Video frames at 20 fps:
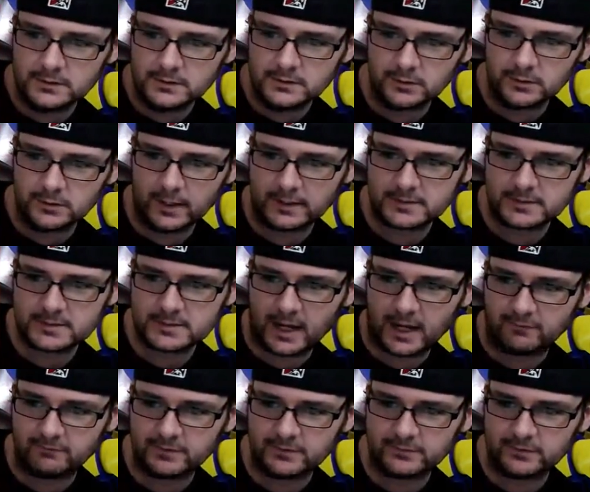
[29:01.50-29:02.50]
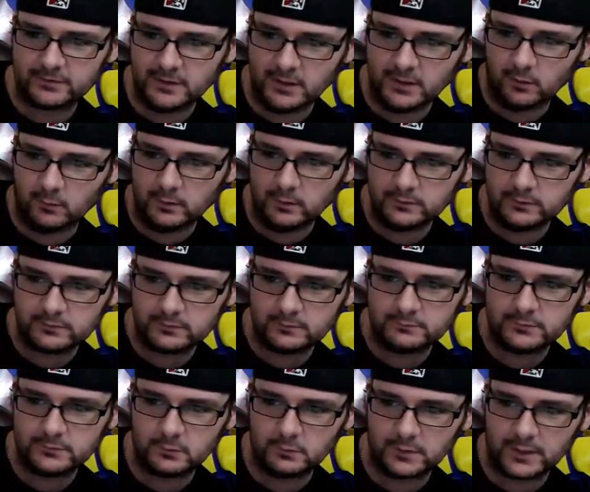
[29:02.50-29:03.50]
So that's obviously Lois.
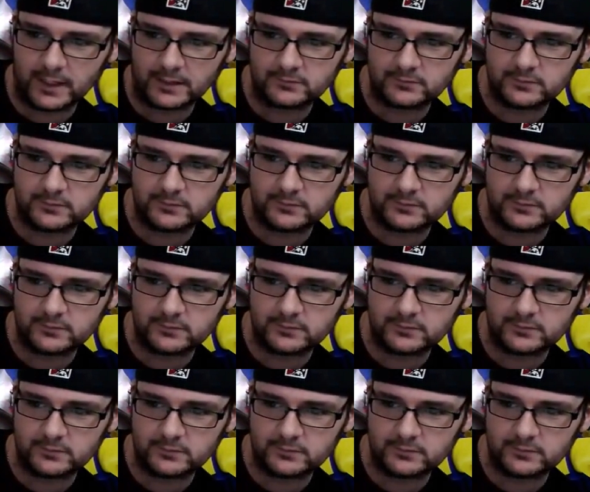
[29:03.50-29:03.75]
So we got